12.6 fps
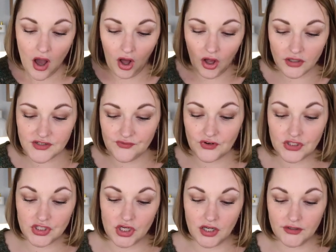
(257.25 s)
all
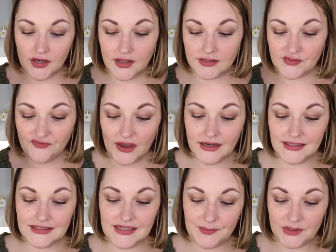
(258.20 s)
different genres, fun
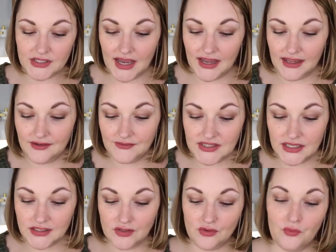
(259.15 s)
and deeper dives
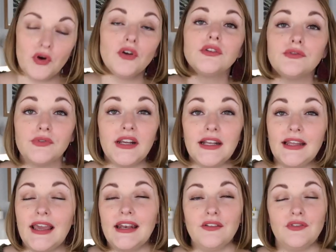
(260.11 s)
into the world of
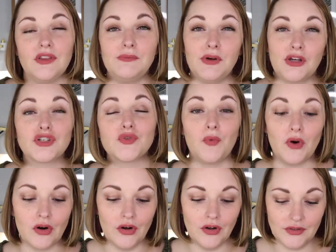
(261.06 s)
reading and even the bookish
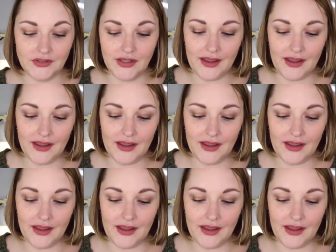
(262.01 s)
world,